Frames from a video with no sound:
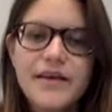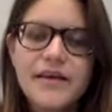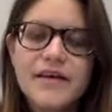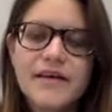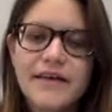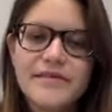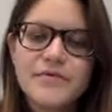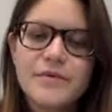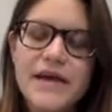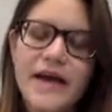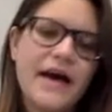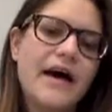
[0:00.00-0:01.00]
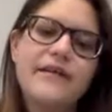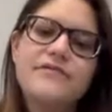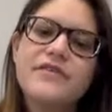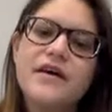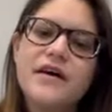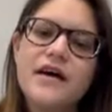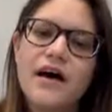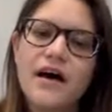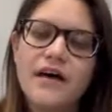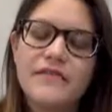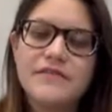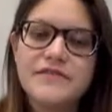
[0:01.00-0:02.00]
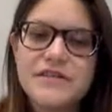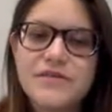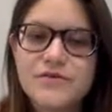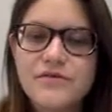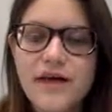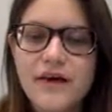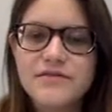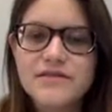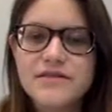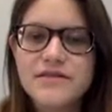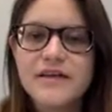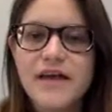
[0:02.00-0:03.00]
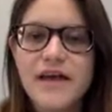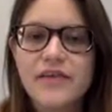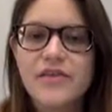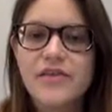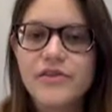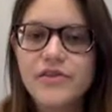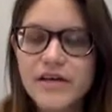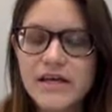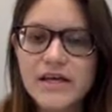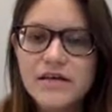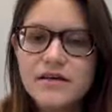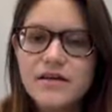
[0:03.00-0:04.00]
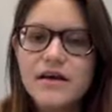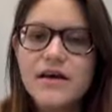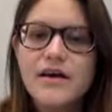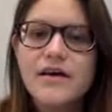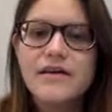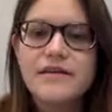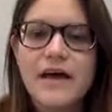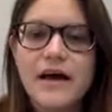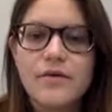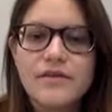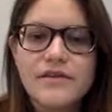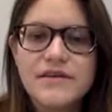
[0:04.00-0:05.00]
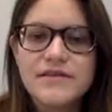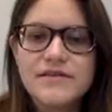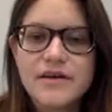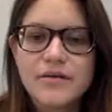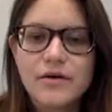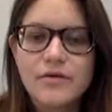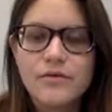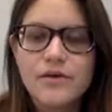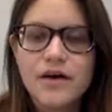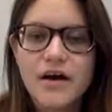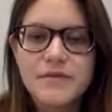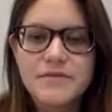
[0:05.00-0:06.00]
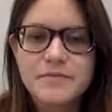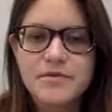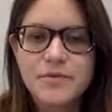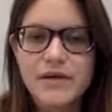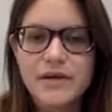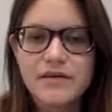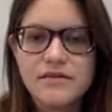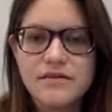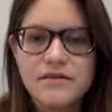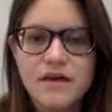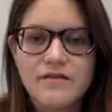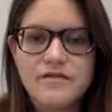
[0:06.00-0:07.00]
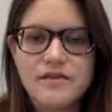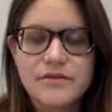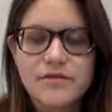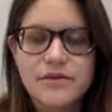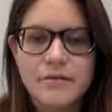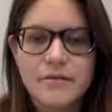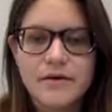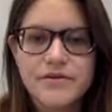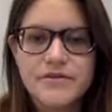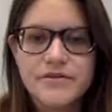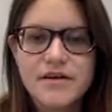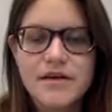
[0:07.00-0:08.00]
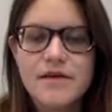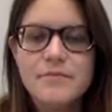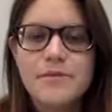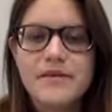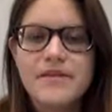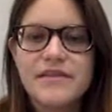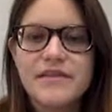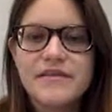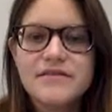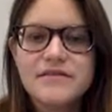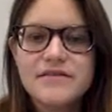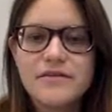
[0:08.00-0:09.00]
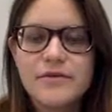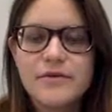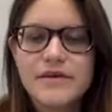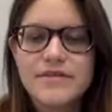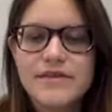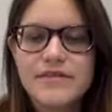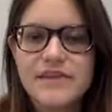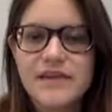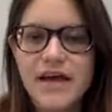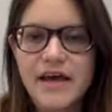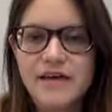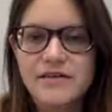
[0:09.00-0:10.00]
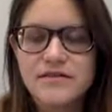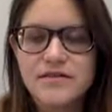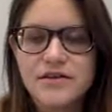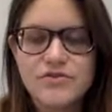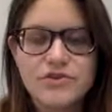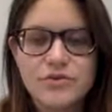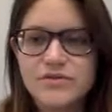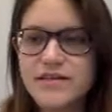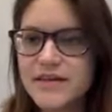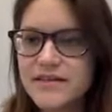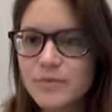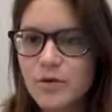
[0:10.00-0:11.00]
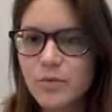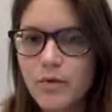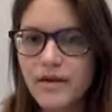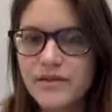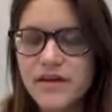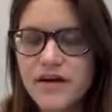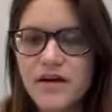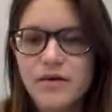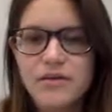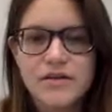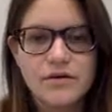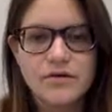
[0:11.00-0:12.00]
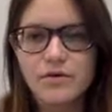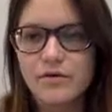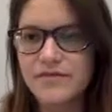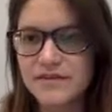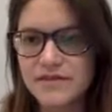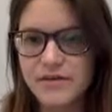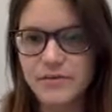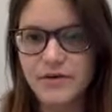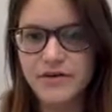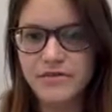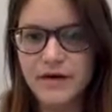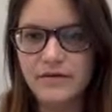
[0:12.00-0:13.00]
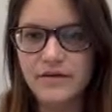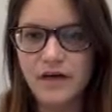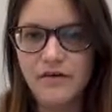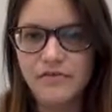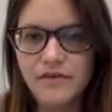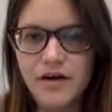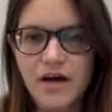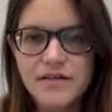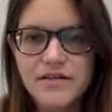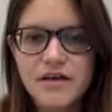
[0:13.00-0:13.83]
Next we have 52,030. Now this 0 comes between non-zero numbers, but this 0 is at the end. There's no decimal point there. We don't know if this number is rounded off or not,